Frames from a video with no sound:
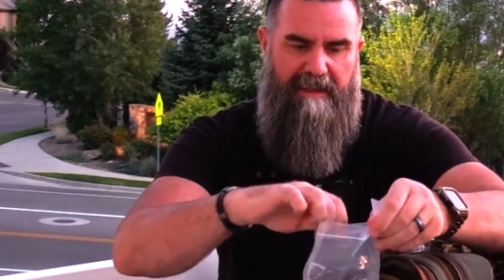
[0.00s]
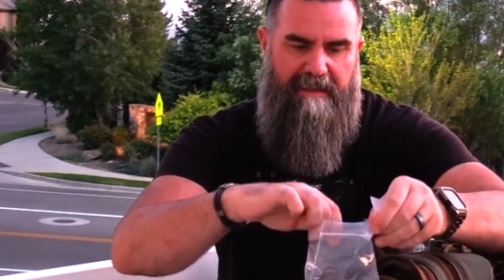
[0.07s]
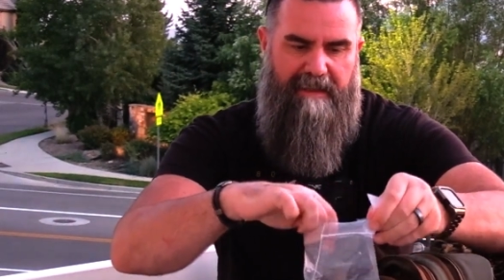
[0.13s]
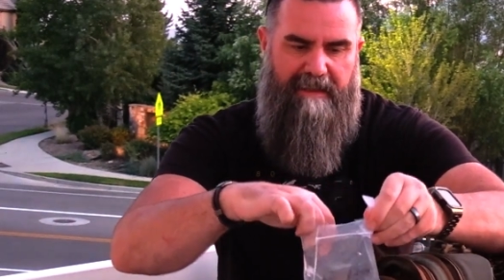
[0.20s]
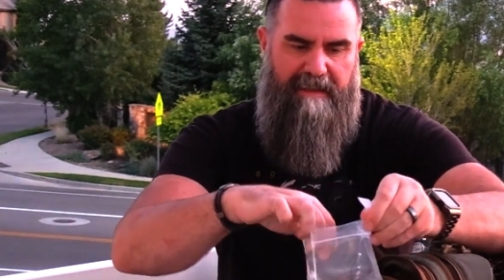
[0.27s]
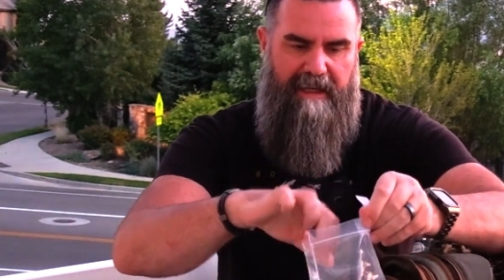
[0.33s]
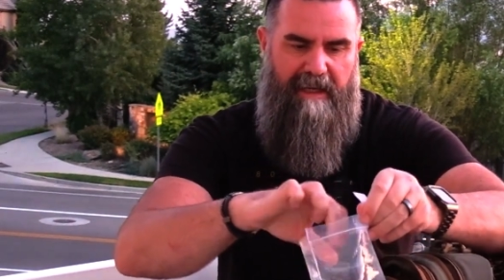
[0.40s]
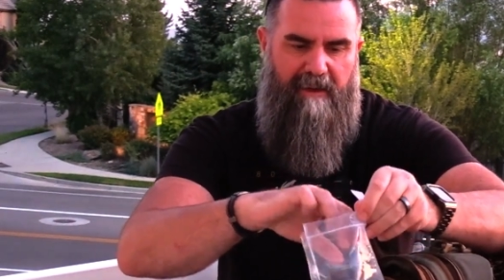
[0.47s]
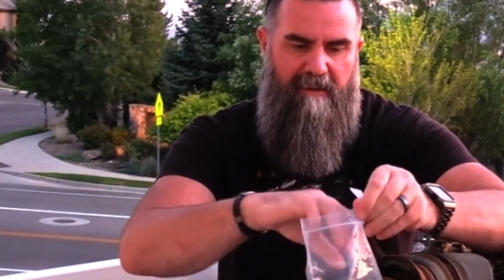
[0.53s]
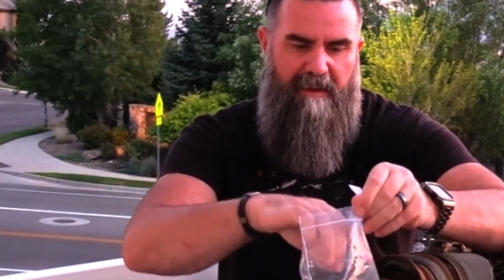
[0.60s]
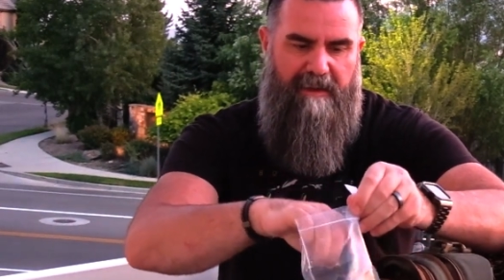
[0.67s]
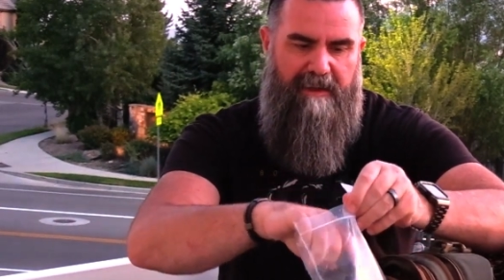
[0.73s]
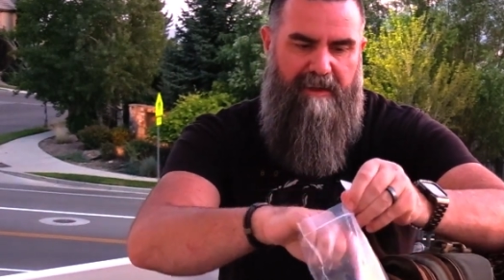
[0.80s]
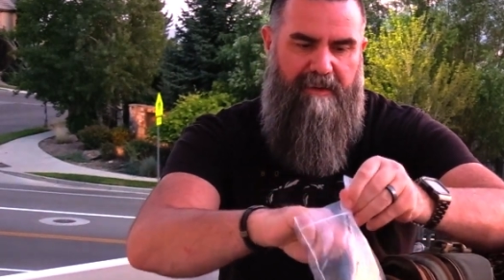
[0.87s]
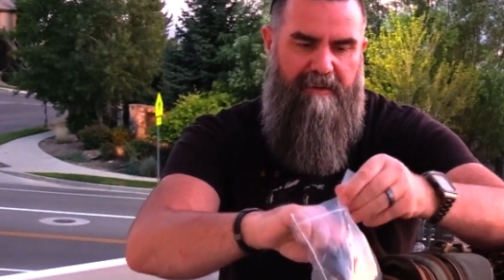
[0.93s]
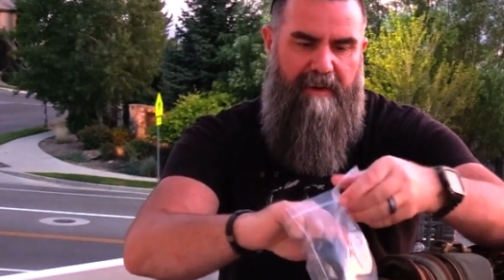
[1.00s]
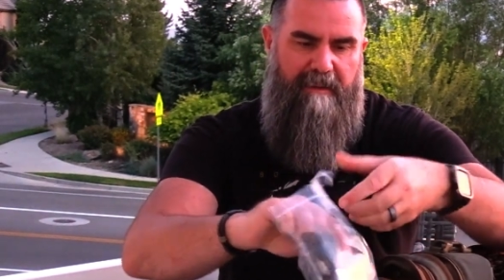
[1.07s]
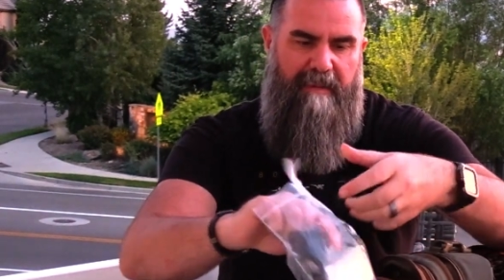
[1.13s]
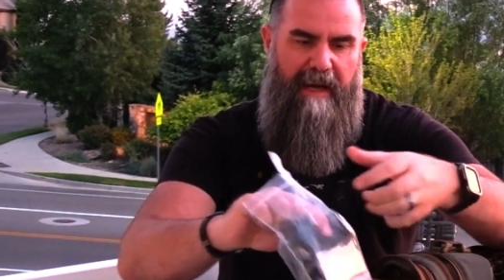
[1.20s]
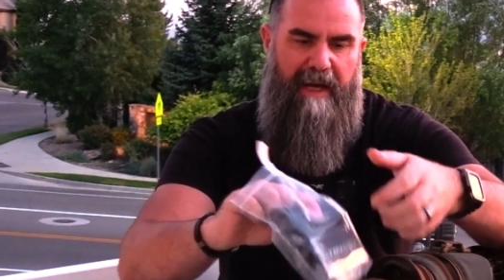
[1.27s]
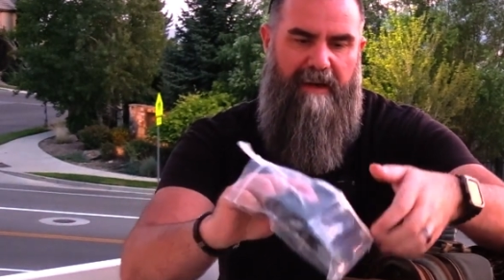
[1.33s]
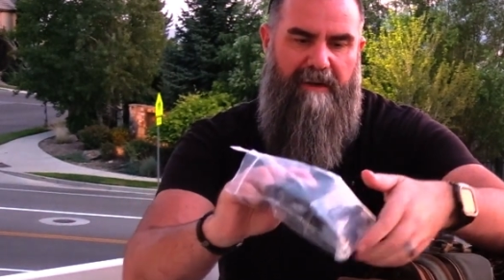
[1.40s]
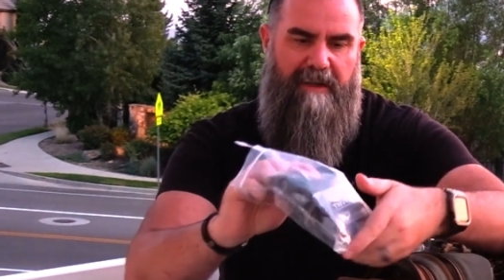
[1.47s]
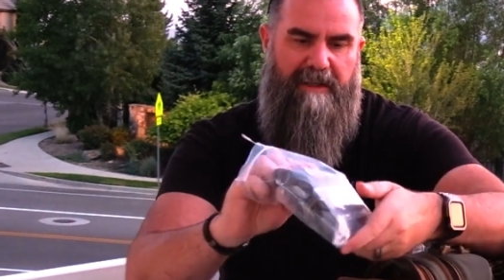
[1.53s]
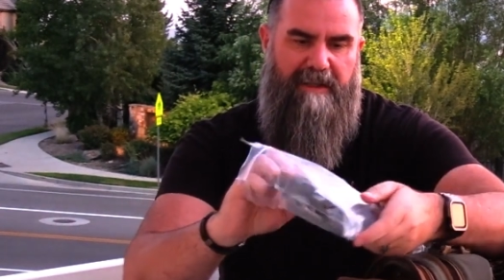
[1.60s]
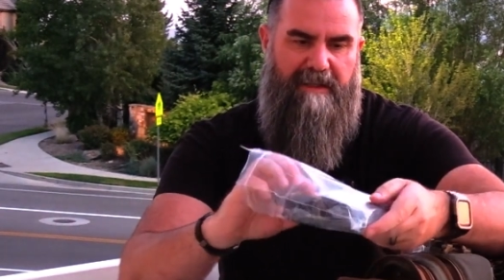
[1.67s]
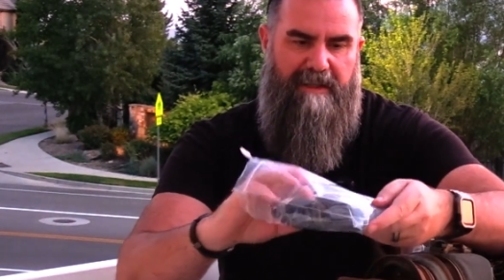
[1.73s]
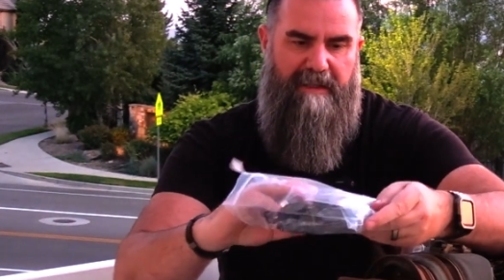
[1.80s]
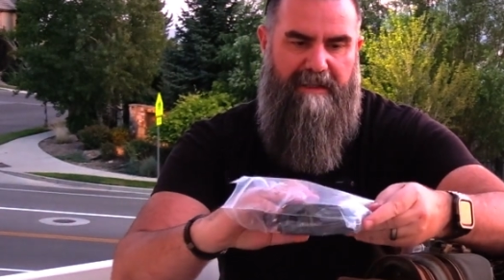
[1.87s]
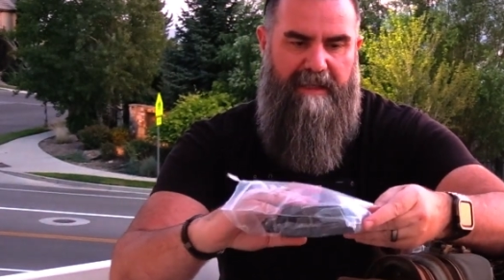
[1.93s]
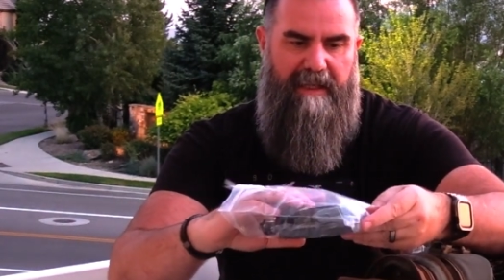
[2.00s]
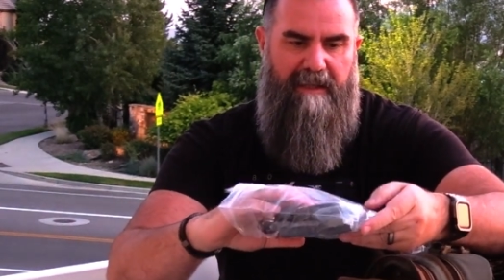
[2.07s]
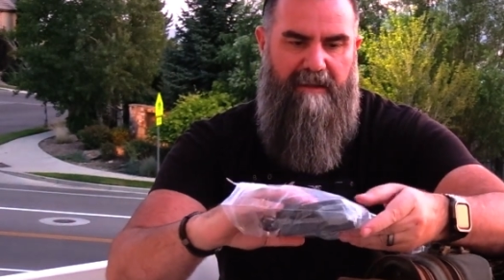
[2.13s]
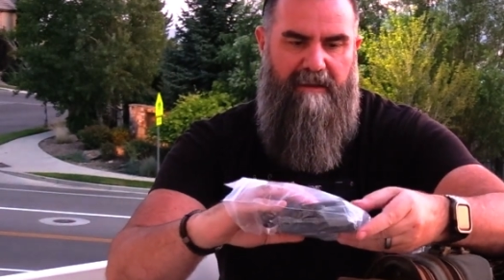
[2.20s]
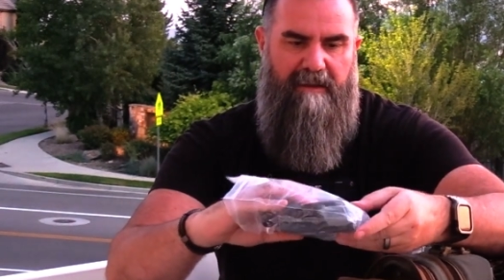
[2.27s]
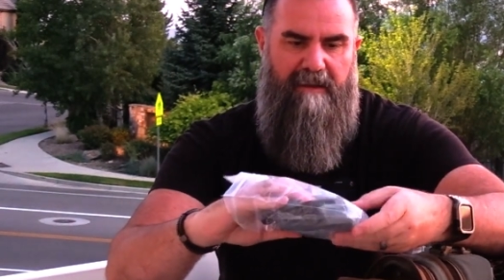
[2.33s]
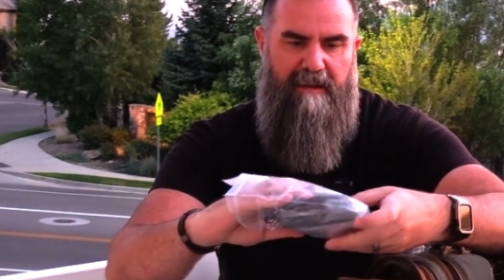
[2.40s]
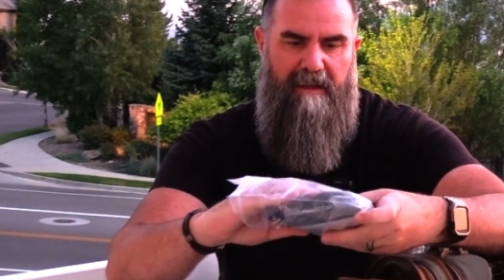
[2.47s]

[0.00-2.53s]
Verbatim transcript: it's a CR123 battery, just a single.